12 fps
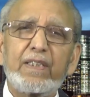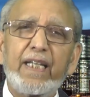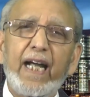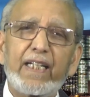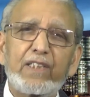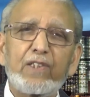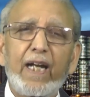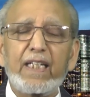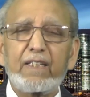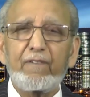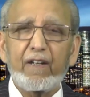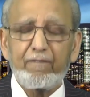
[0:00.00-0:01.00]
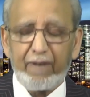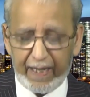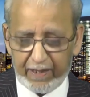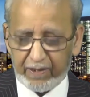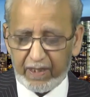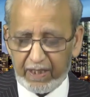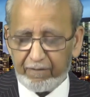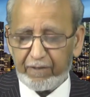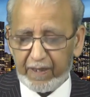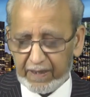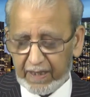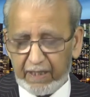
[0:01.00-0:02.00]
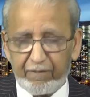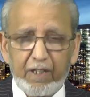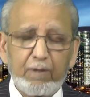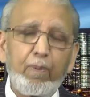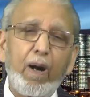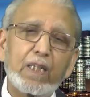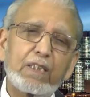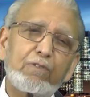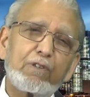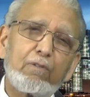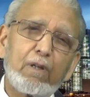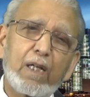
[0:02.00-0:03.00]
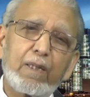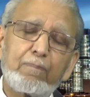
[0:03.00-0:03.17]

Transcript: that scientific facts are different in different parts of the world.